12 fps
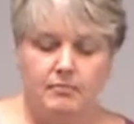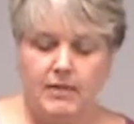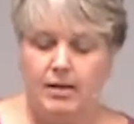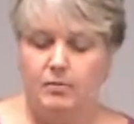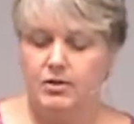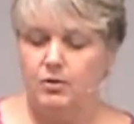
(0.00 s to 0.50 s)

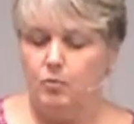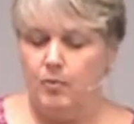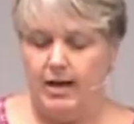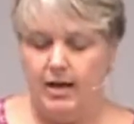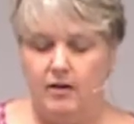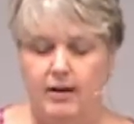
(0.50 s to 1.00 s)
He was
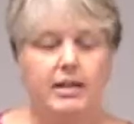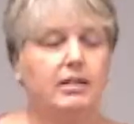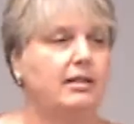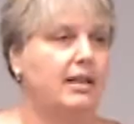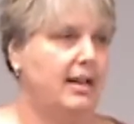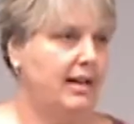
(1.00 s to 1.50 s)
aware and
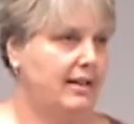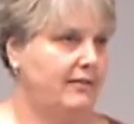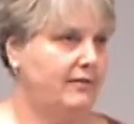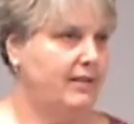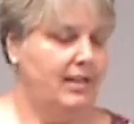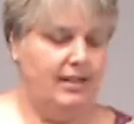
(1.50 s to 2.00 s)
alive.
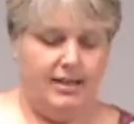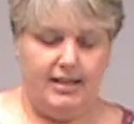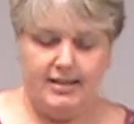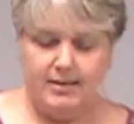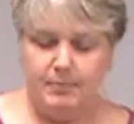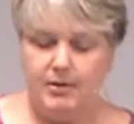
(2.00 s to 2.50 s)

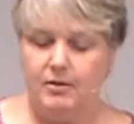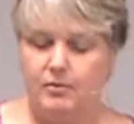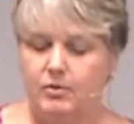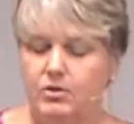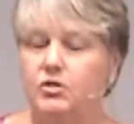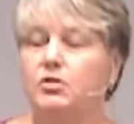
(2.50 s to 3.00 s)
His spirit
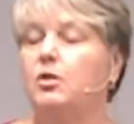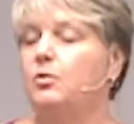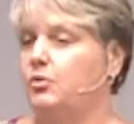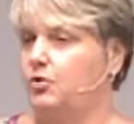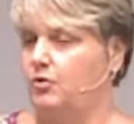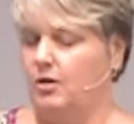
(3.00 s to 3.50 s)
was so
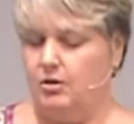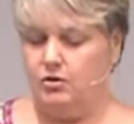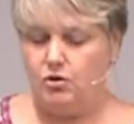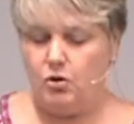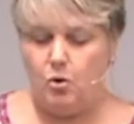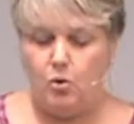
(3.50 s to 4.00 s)
strong,
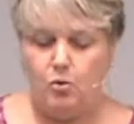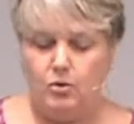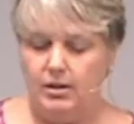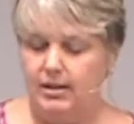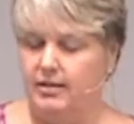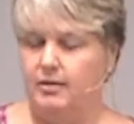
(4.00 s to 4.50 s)

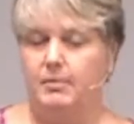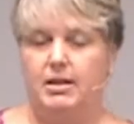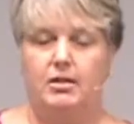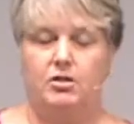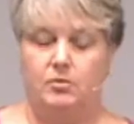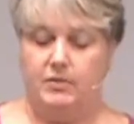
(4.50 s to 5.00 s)
totally
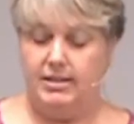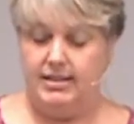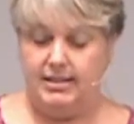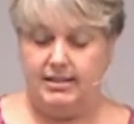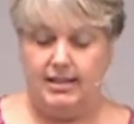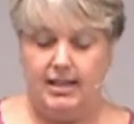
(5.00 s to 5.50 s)
committed to
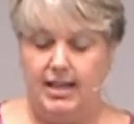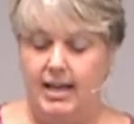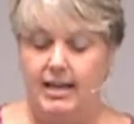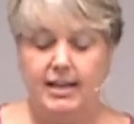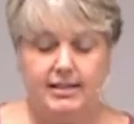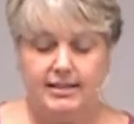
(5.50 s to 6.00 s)
resisting
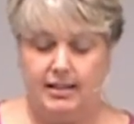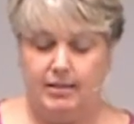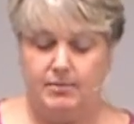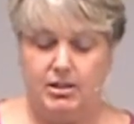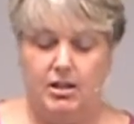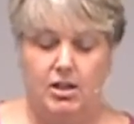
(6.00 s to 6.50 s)
any
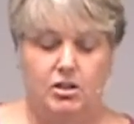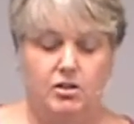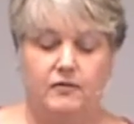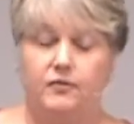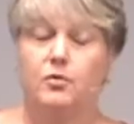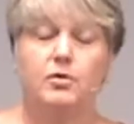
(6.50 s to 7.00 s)
attempt to
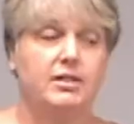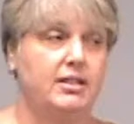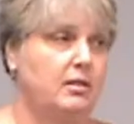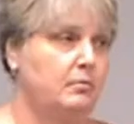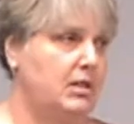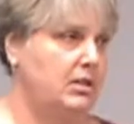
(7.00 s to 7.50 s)
force
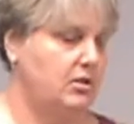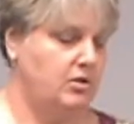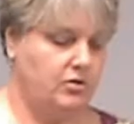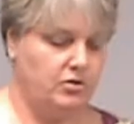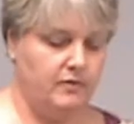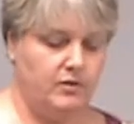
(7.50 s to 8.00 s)
him into
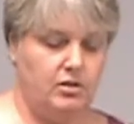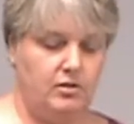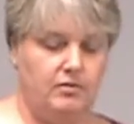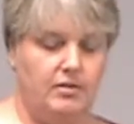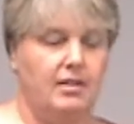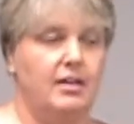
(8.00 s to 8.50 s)

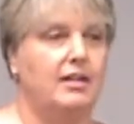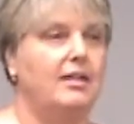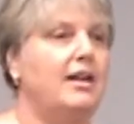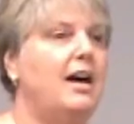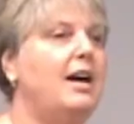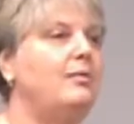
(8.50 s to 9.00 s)
servitude.
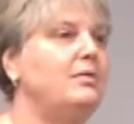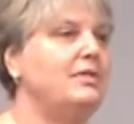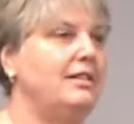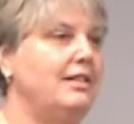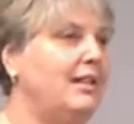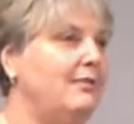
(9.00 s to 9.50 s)
I was
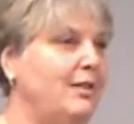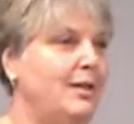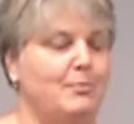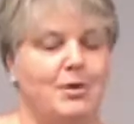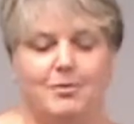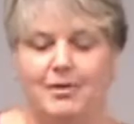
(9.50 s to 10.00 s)
in love with
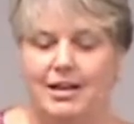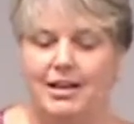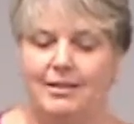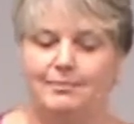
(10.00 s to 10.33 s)
him already.